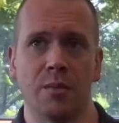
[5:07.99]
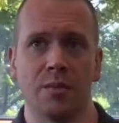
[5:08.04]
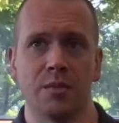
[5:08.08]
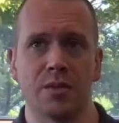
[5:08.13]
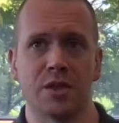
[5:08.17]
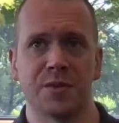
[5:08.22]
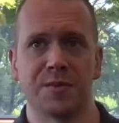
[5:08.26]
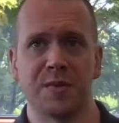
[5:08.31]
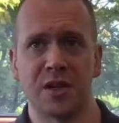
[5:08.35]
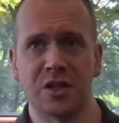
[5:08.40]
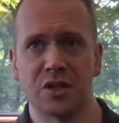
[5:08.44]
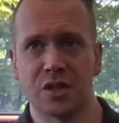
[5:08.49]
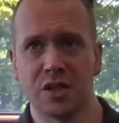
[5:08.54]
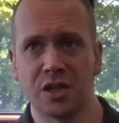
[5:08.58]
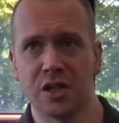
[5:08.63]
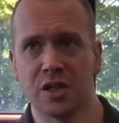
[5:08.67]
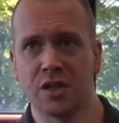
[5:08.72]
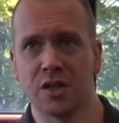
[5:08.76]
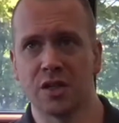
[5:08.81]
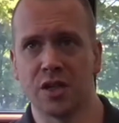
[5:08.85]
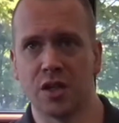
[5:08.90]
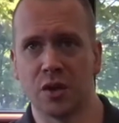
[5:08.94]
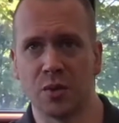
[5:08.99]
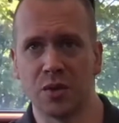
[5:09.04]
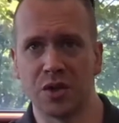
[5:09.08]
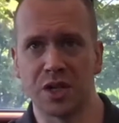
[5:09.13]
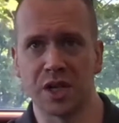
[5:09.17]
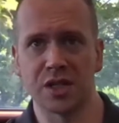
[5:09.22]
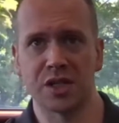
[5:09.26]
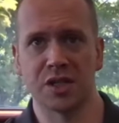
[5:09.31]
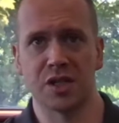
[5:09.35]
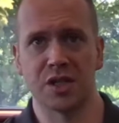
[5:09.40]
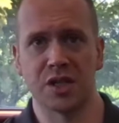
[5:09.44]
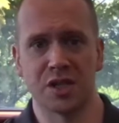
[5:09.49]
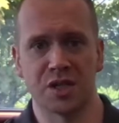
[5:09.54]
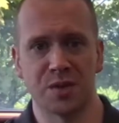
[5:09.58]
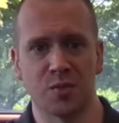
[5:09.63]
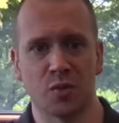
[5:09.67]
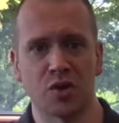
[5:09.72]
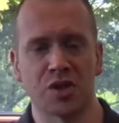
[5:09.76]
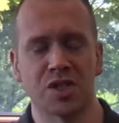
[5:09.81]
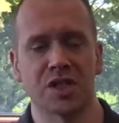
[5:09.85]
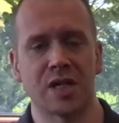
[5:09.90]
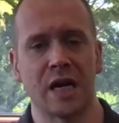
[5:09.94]
Especially when you get to the
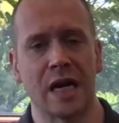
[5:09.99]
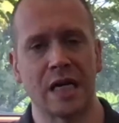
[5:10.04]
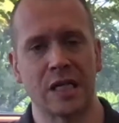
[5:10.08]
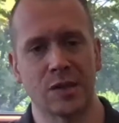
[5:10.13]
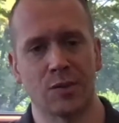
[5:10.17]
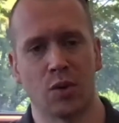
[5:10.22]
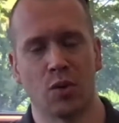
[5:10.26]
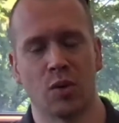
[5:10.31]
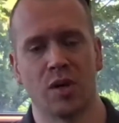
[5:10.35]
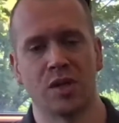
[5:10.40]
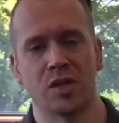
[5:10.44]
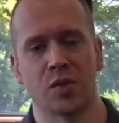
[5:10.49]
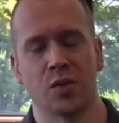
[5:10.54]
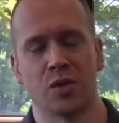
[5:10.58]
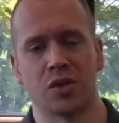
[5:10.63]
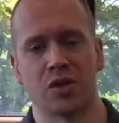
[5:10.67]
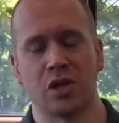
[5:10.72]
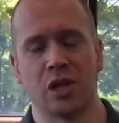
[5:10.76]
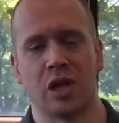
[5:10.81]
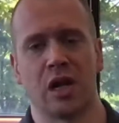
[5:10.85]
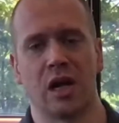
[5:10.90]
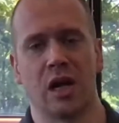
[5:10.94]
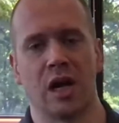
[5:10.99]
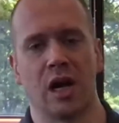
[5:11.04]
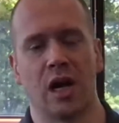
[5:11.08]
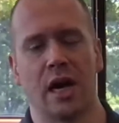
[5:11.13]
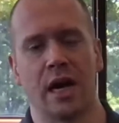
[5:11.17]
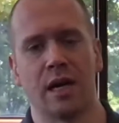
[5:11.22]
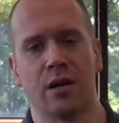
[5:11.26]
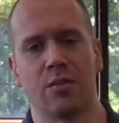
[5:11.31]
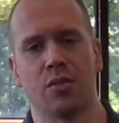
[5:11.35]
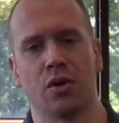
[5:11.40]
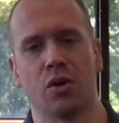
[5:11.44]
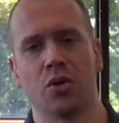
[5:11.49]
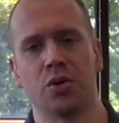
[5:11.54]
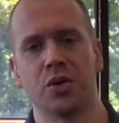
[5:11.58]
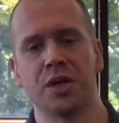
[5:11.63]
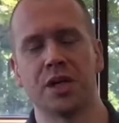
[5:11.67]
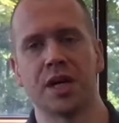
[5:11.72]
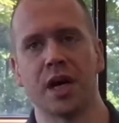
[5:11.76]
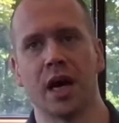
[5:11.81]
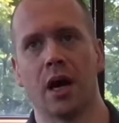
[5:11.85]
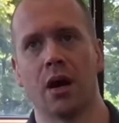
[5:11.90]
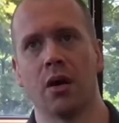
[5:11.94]
more sizable ones where there's a high employee
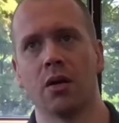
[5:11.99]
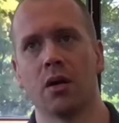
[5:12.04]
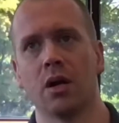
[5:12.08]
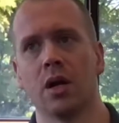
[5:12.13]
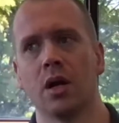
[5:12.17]
count.